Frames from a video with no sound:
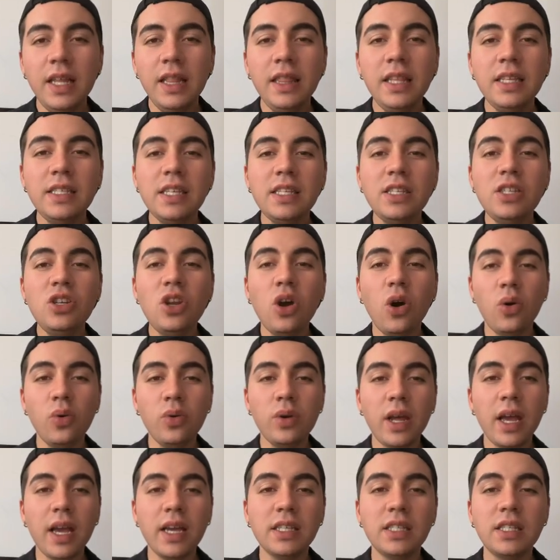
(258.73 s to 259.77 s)
This is
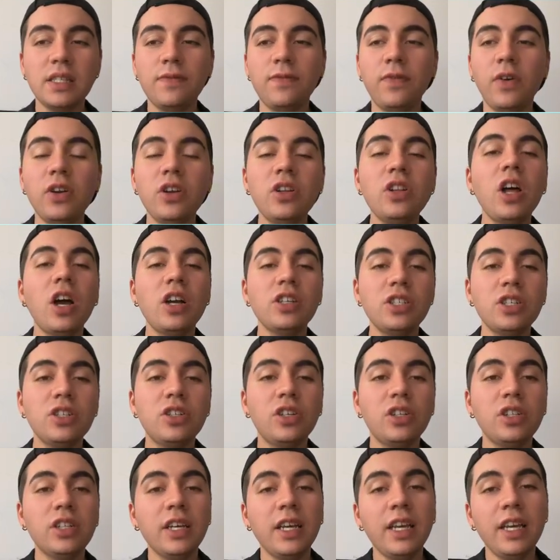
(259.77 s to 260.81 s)
known as
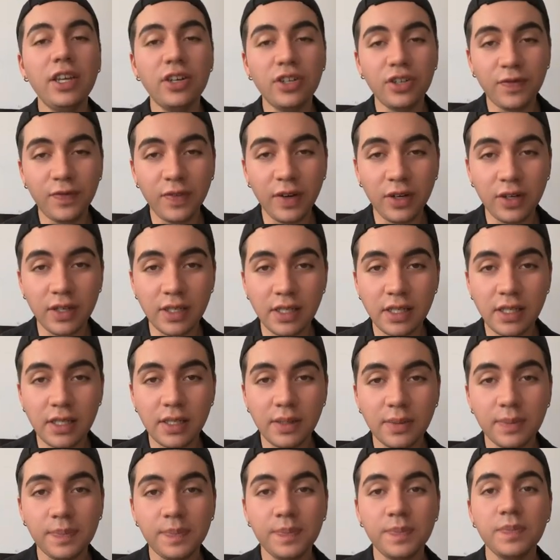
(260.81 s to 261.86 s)
phonological interference.